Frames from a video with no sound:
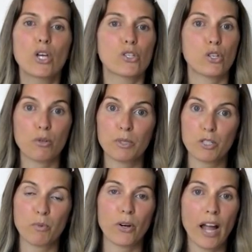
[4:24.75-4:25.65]
so
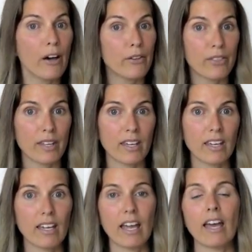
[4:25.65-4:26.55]
much more
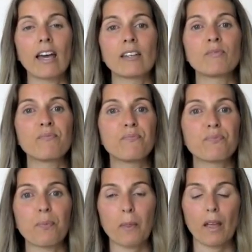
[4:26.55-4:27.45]
healthy, and
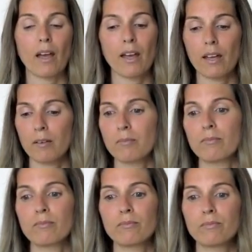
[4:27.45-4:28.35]

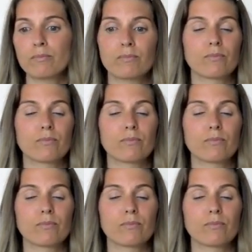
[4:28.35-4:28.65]
I'm